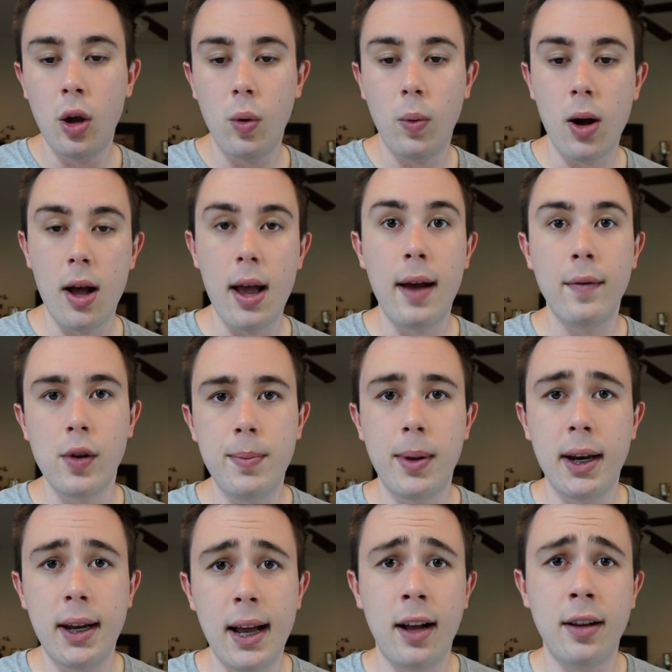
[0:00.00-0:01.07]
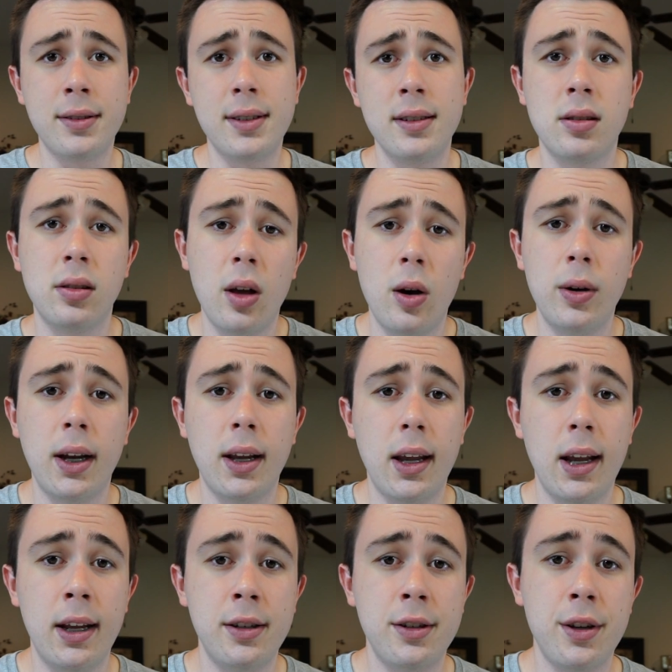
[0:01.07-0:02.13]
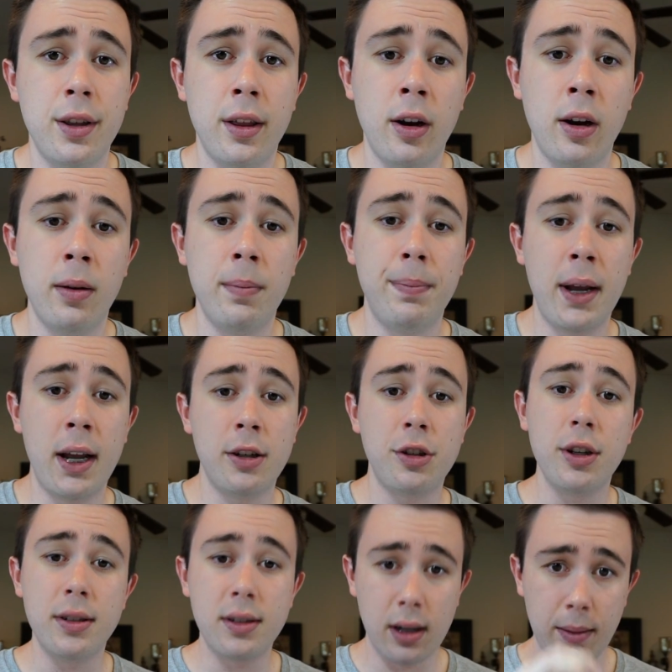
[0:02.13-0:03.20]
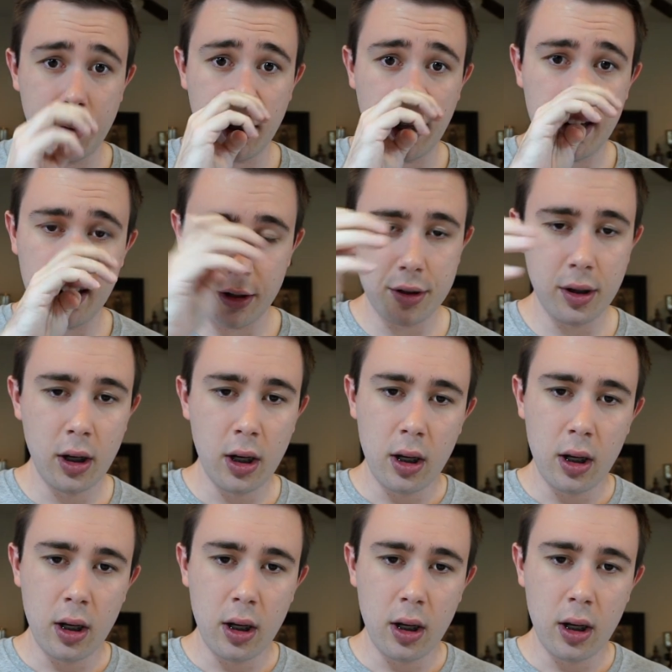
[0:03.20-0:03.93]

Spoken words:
while everybody else is loading into their Banshee simulators.